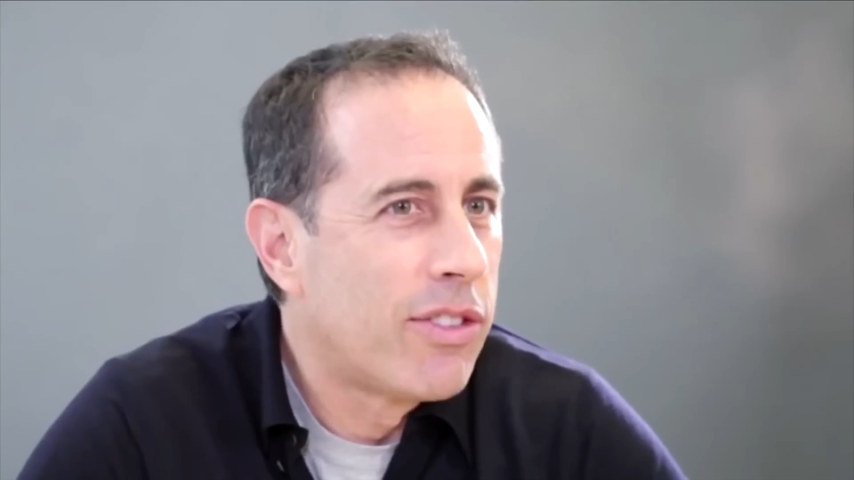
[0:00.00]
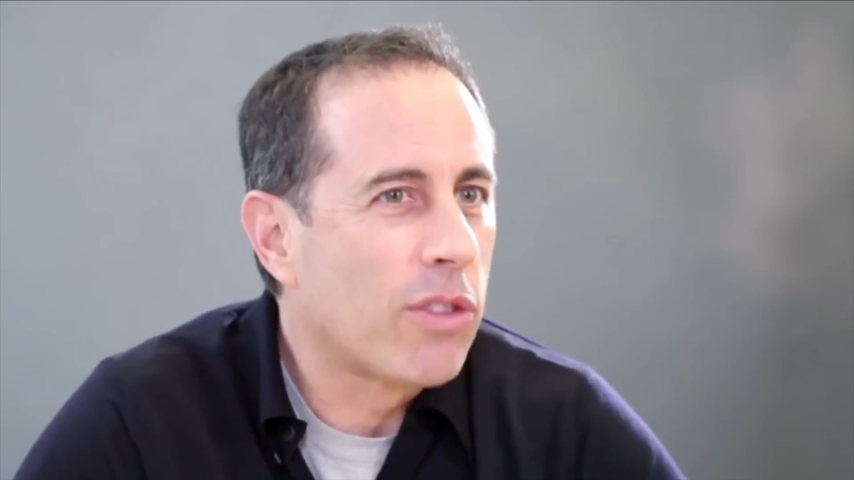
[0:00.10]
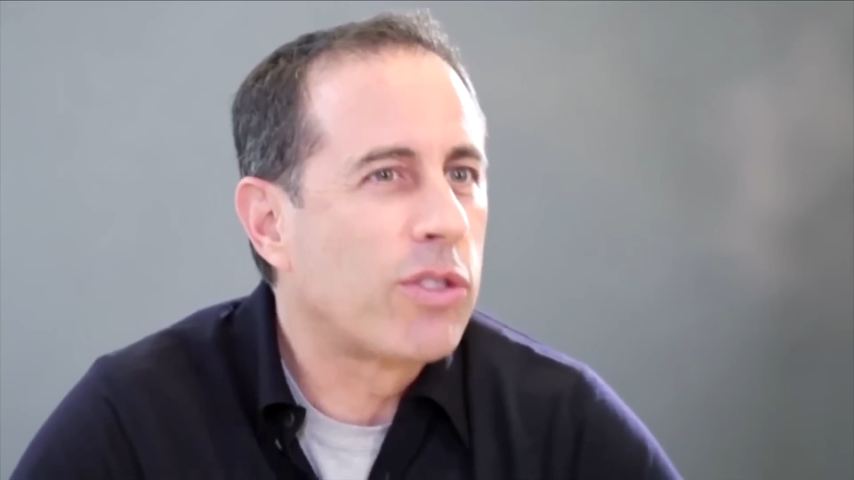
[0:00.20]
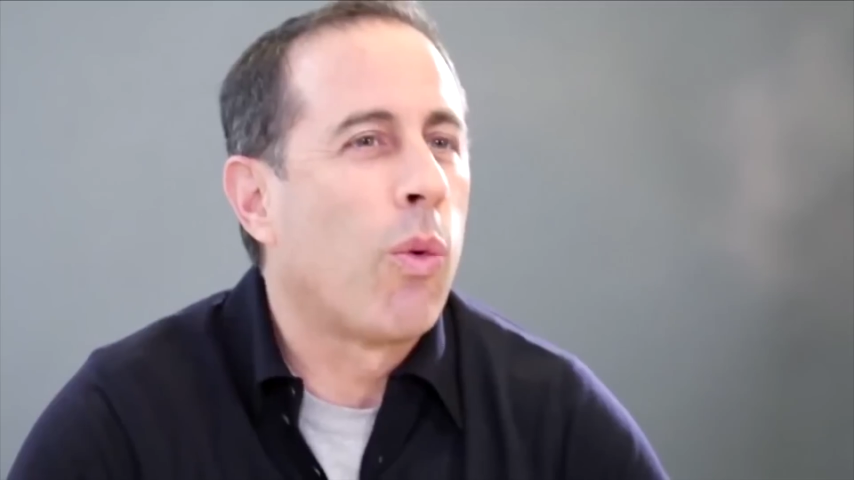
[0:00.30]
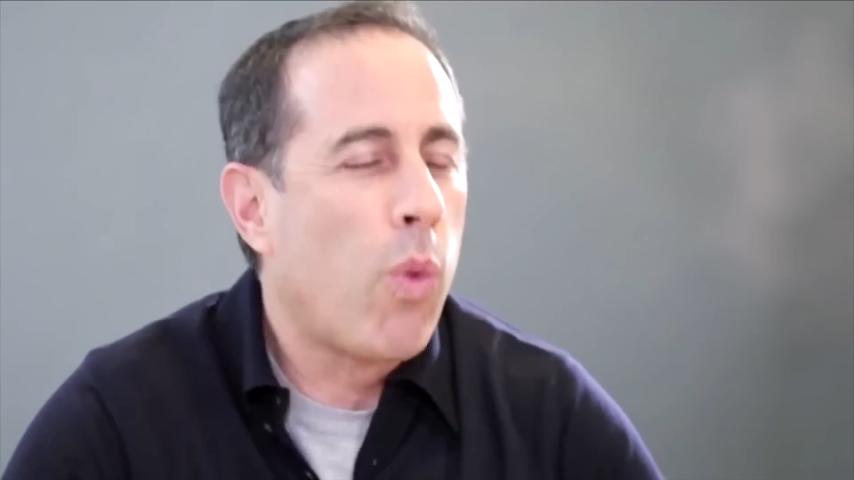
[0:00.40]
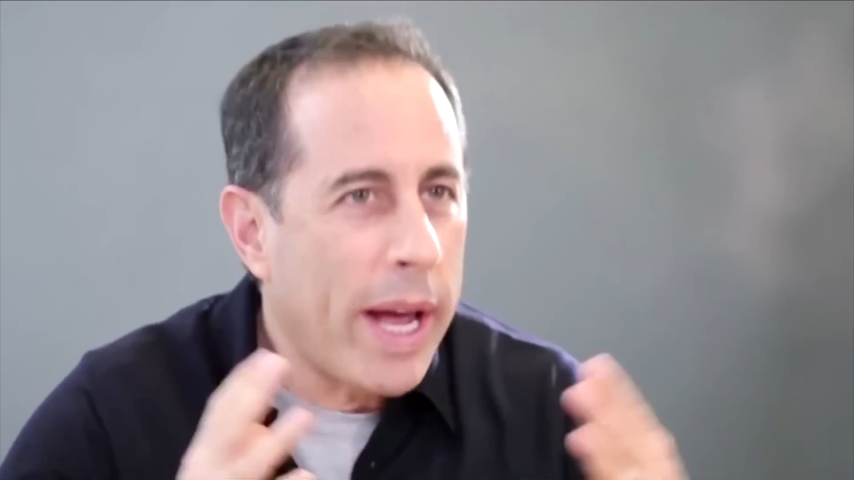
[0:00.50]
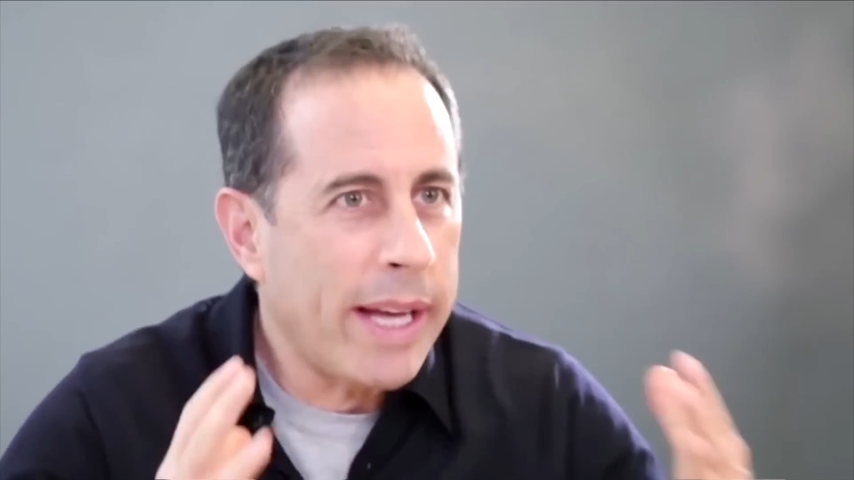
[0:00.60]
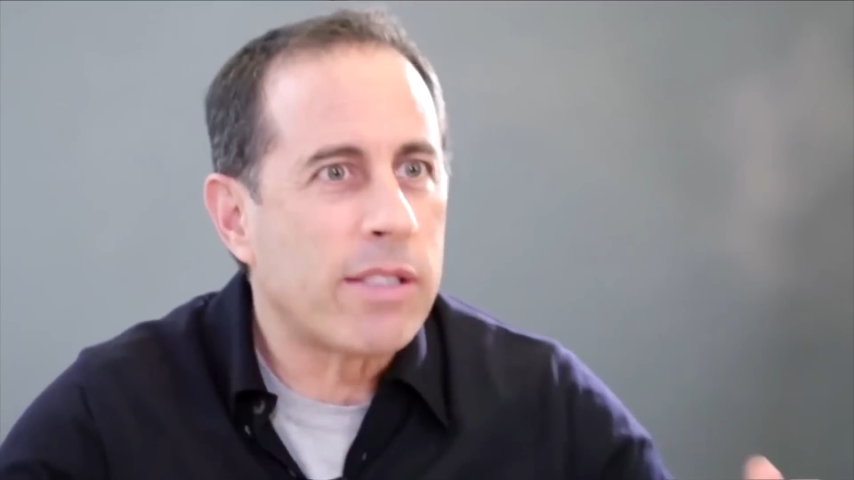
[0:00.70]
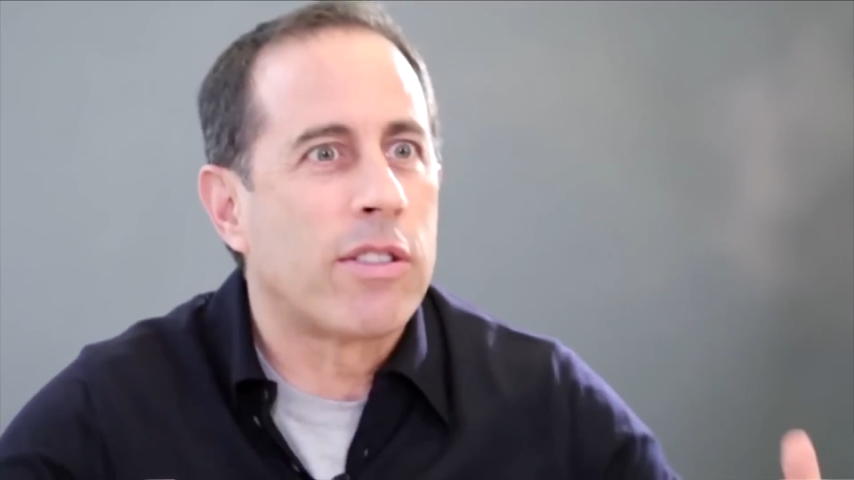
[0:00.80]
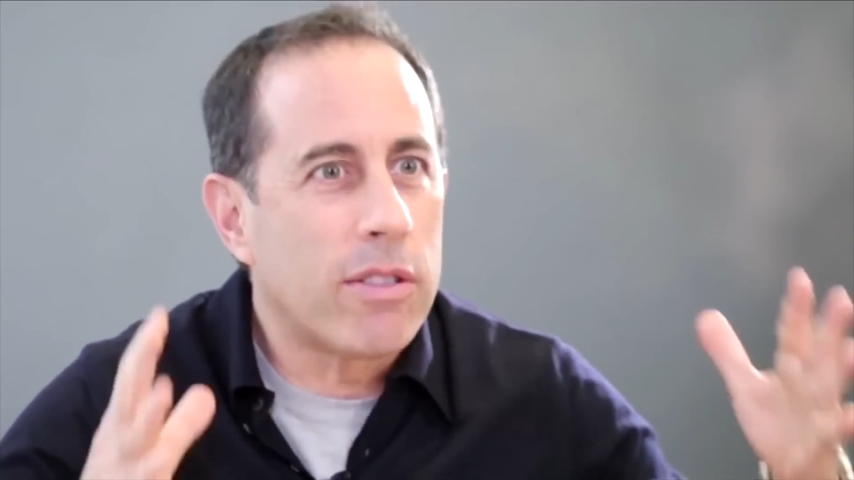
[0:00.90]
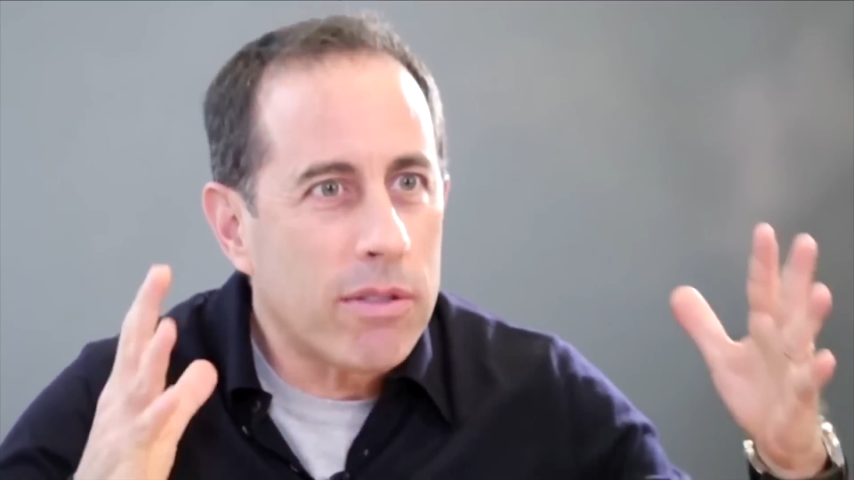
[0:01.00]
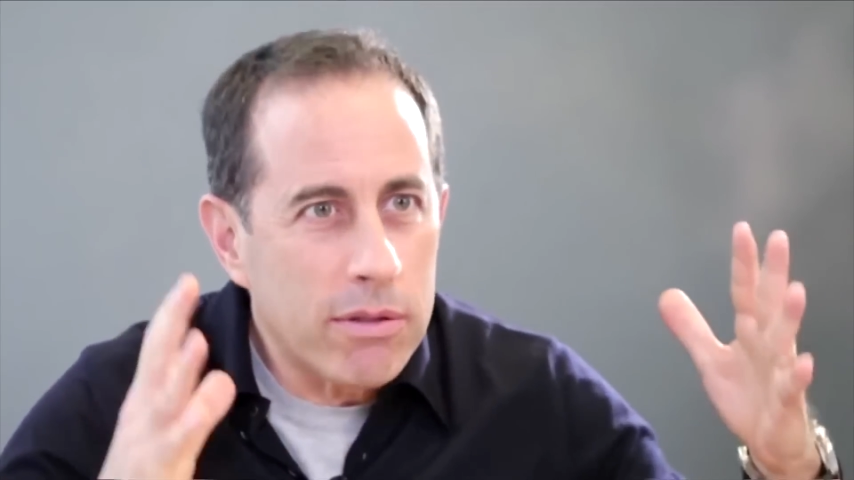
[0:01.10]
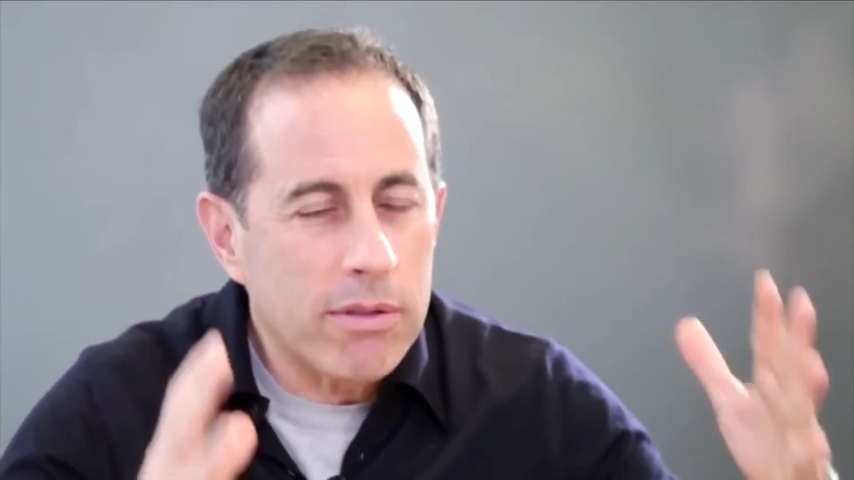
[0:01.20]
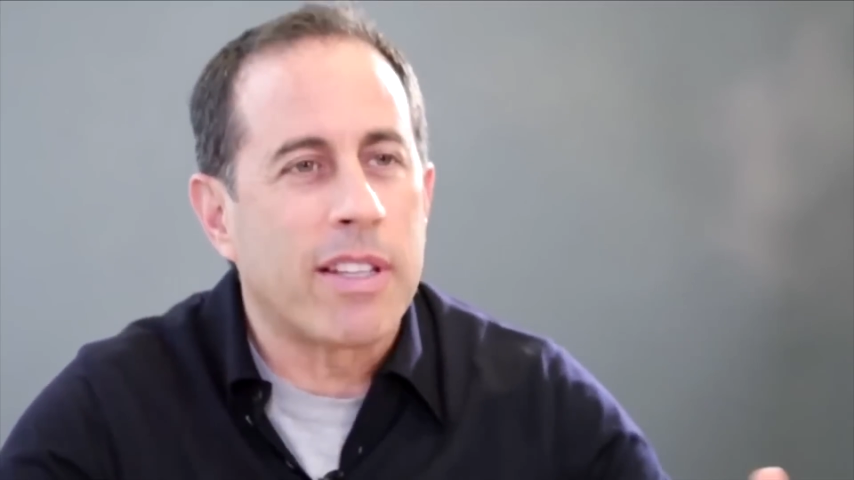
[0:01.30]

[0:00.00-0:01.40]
So to waste